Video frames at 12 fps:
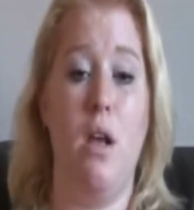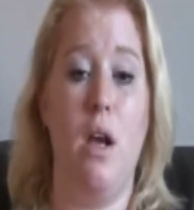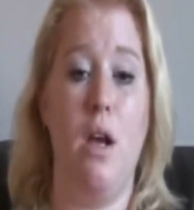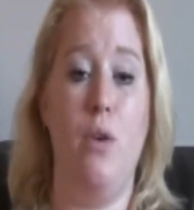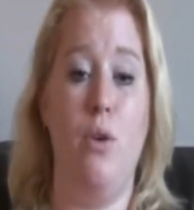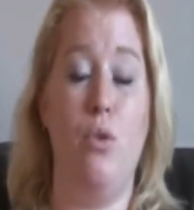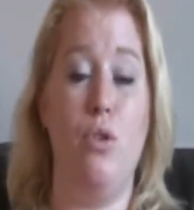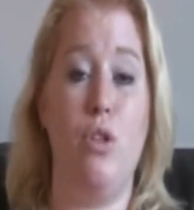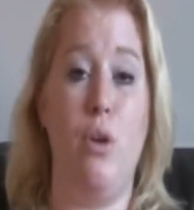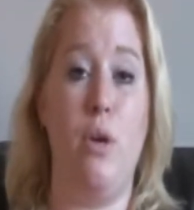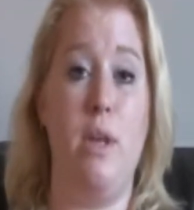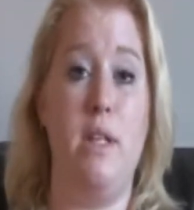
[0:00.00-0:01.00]
And
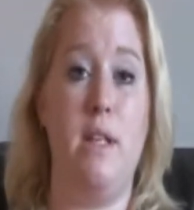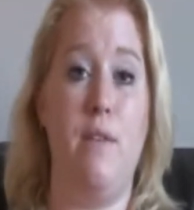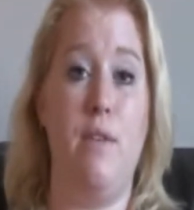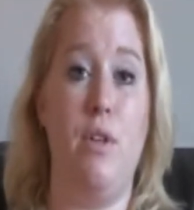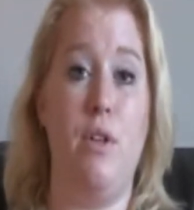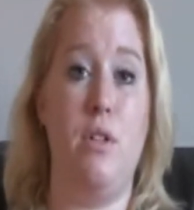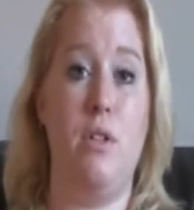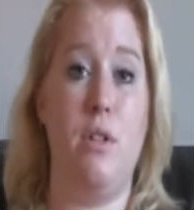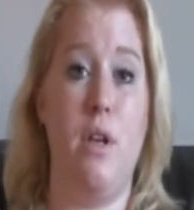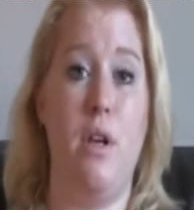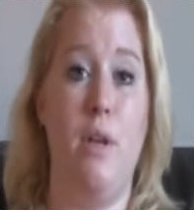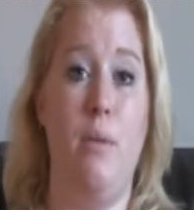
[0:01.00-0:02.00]
also he's given us
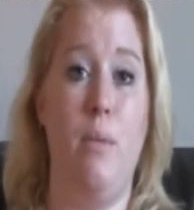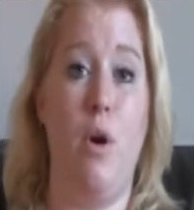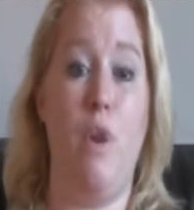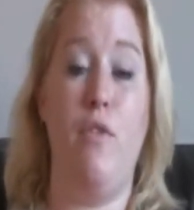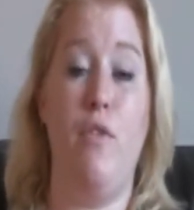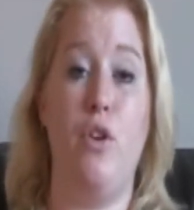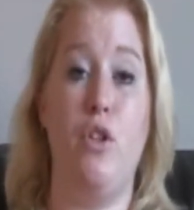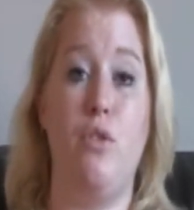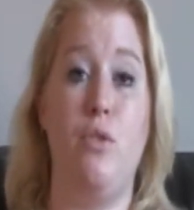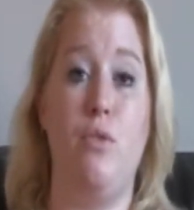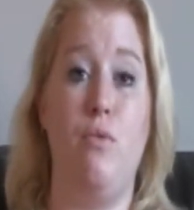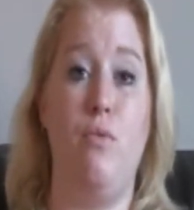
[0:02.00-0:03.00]
our first